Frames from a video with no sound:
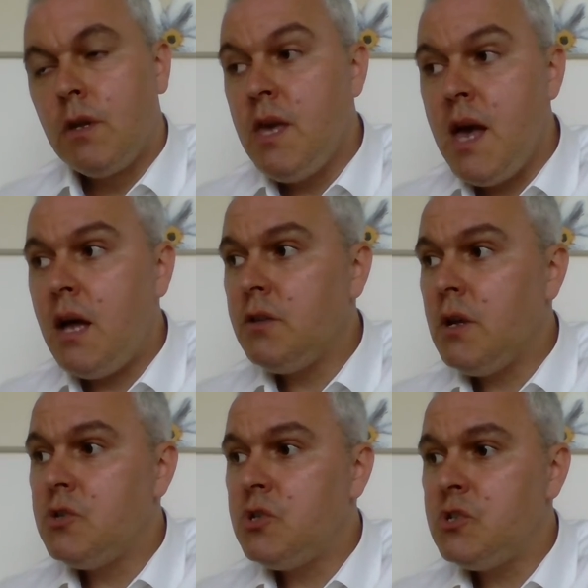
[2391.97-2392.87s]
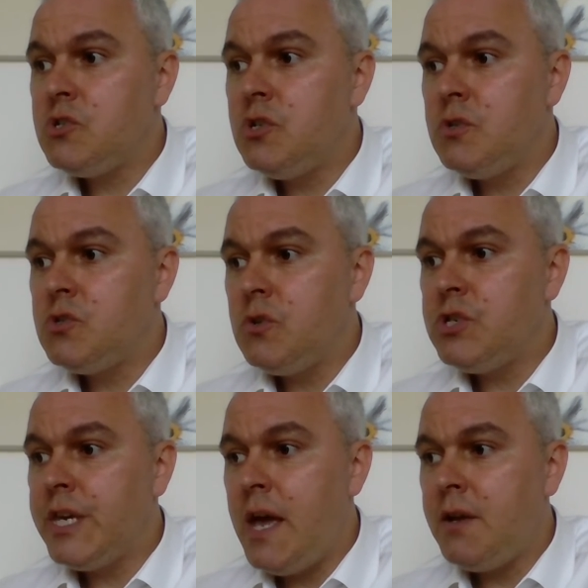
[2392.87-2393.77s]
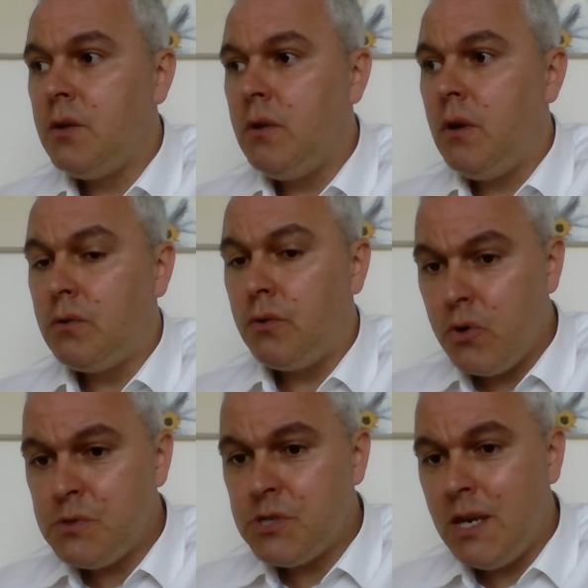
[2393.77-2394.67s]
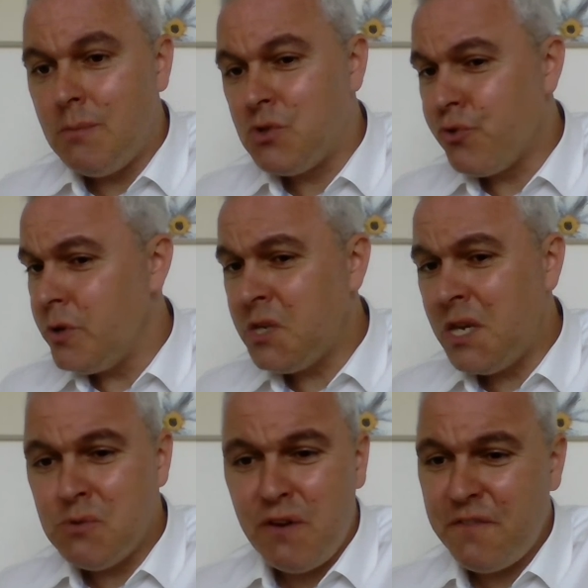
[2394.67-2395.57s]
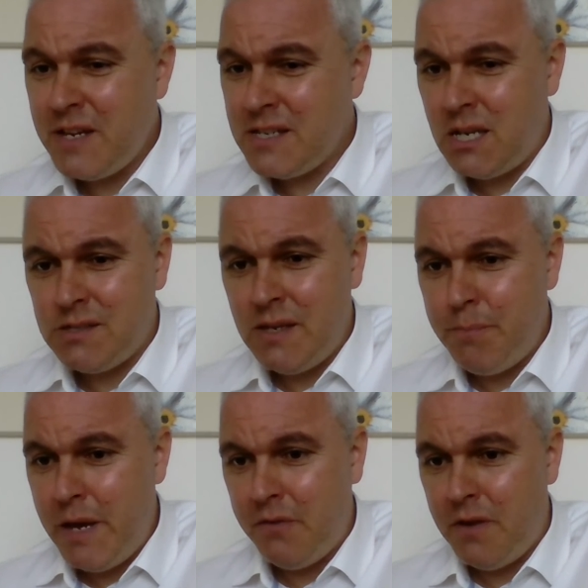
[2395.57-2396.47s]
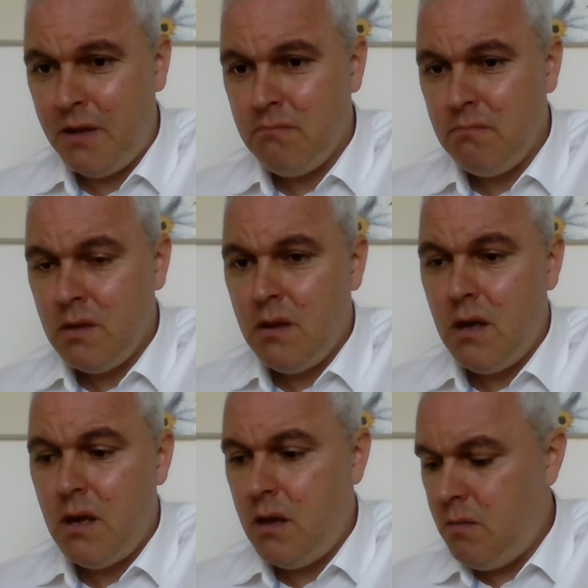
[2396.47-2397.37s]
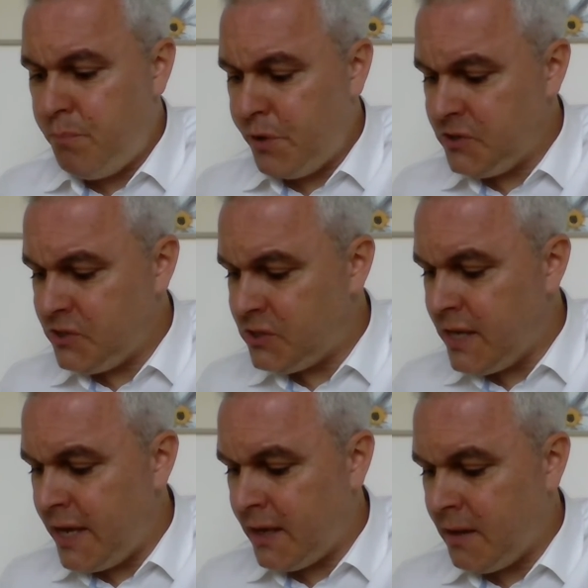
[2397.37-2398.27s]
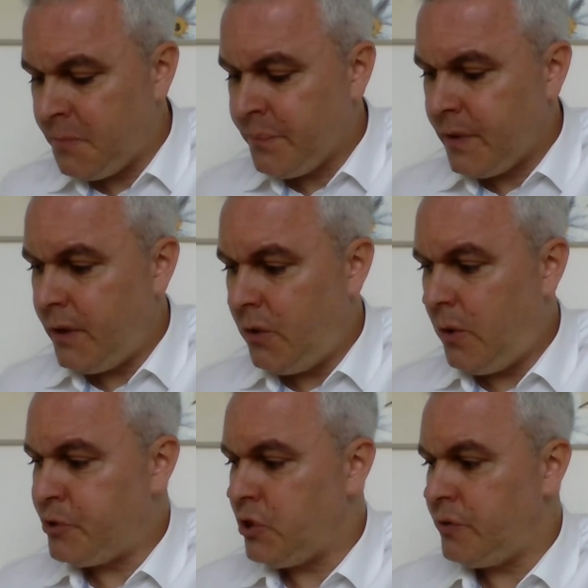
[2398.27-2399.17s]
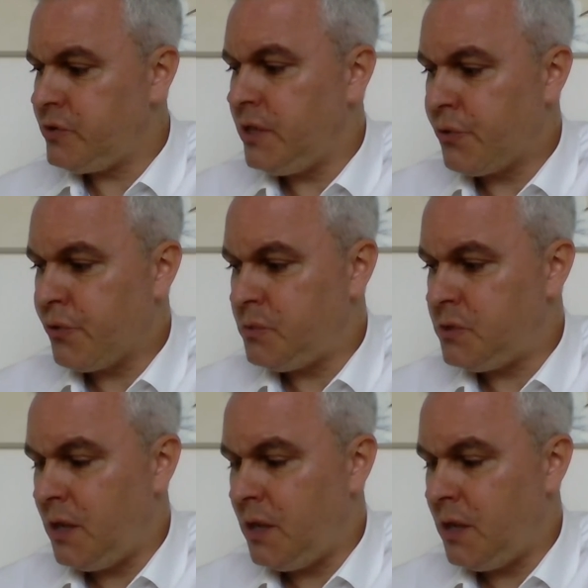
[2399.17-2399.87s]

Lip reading: Yeah, and just to touch again on group schemes are a fantastic benefit. But as you say, you know, a majority of group